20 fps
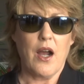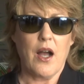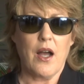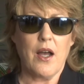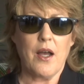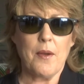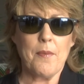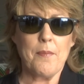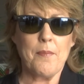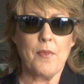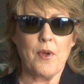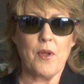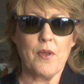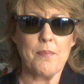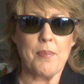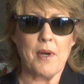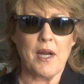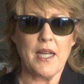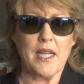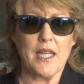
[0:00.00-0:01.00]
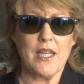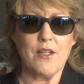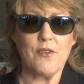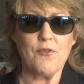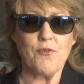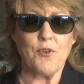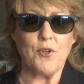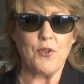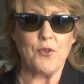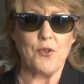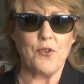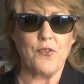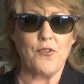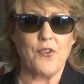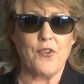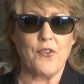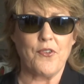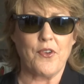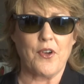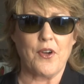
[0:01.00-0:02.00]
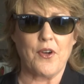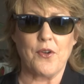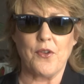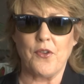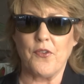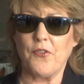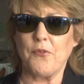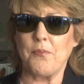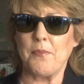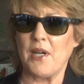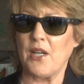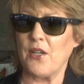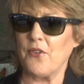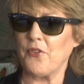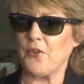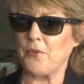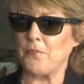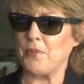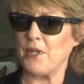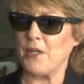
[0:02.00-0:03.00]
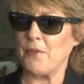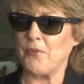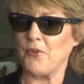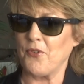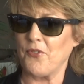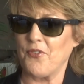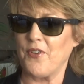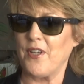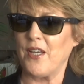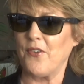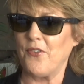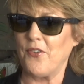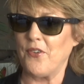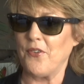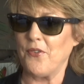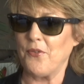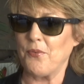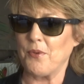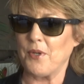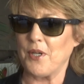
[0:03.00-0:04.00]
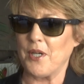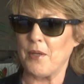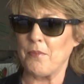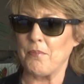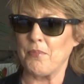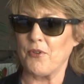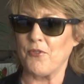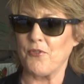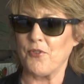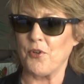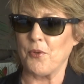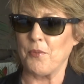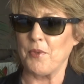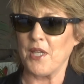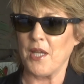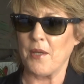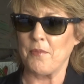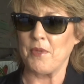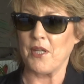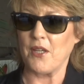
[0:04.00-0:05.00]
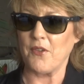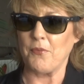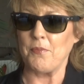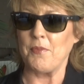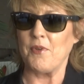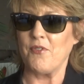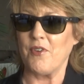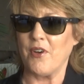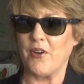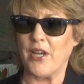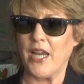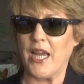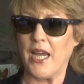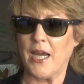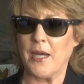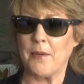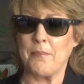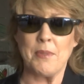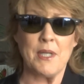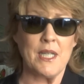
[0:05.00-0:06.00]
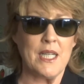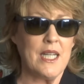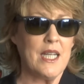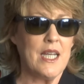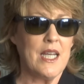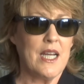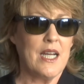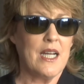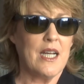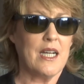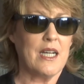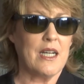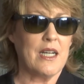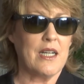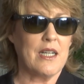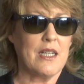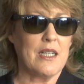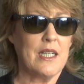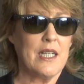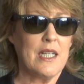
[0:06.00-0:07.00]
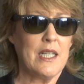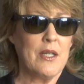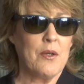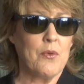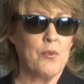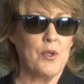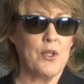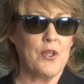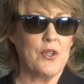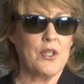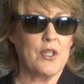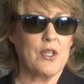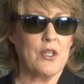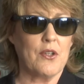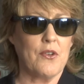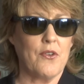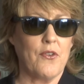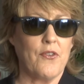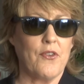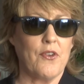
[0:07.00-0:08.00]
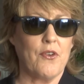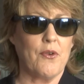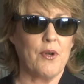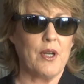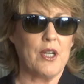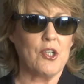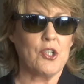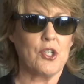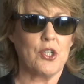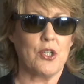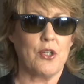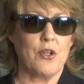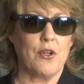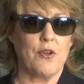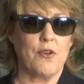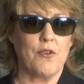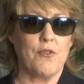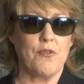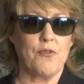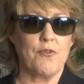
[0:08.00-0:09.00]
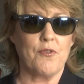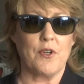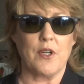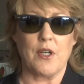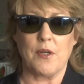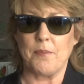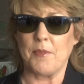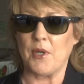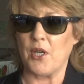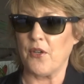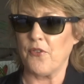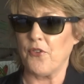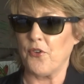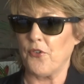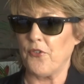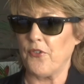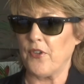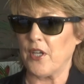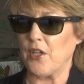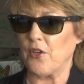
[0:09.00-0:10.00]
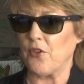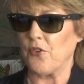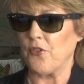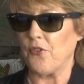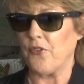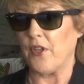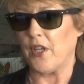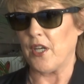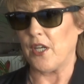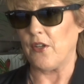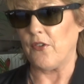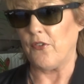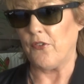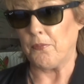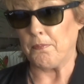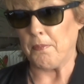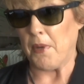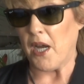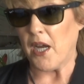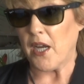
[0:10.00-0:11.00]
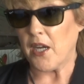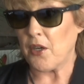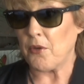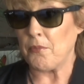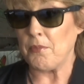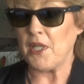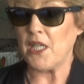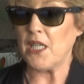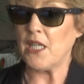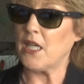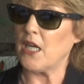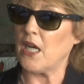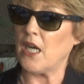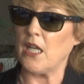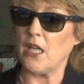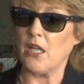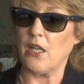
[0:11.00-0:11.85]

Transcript: Um, my influences are the smiles on people's faces when I'm performing. That makes me very happy. Uh, with consideration of um, other singers that inspire me, I